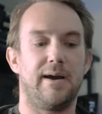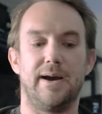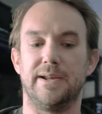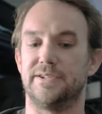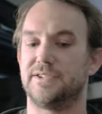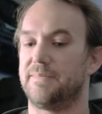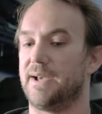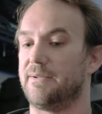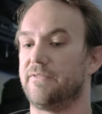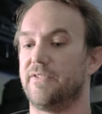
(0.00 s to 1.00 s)
and you should be
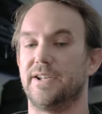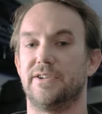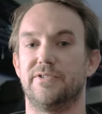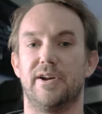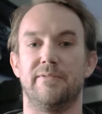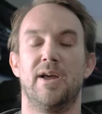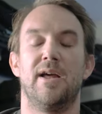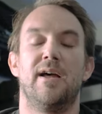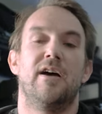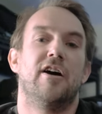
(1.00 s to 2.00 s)
able to find a drone.
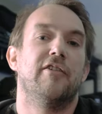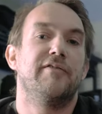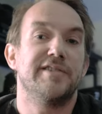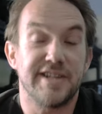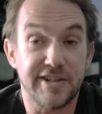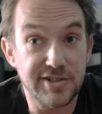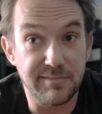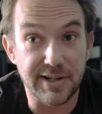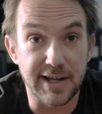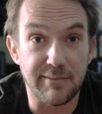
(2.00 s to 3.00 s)
Obviously you
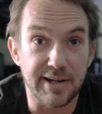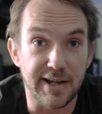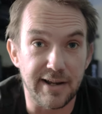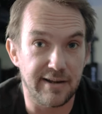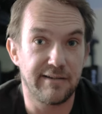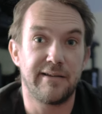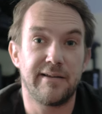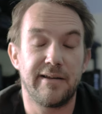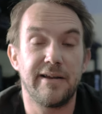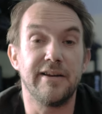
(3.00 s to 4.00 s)
should be keeping it
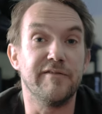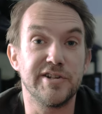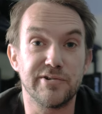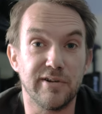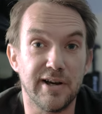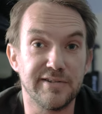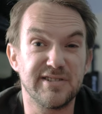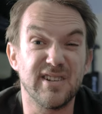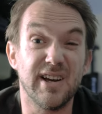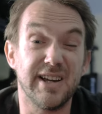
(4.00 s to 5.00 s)
in visual line of
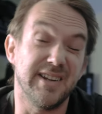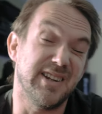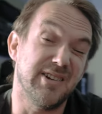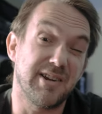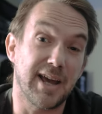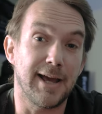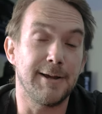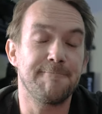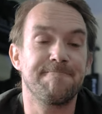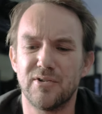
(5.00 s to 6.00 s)
sight in the
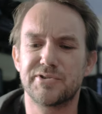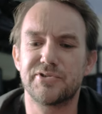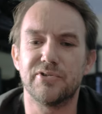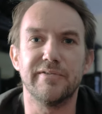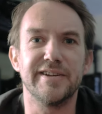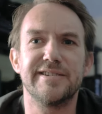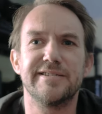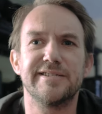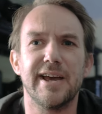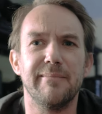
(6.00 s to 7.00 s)
UK. Not sure if it's the
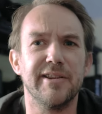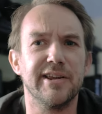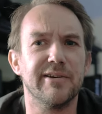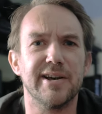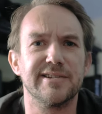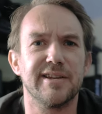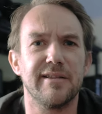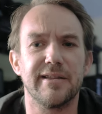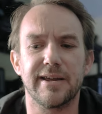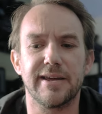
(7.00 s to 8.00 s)
same in the US, I don't
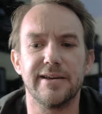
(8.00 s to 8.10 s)
think it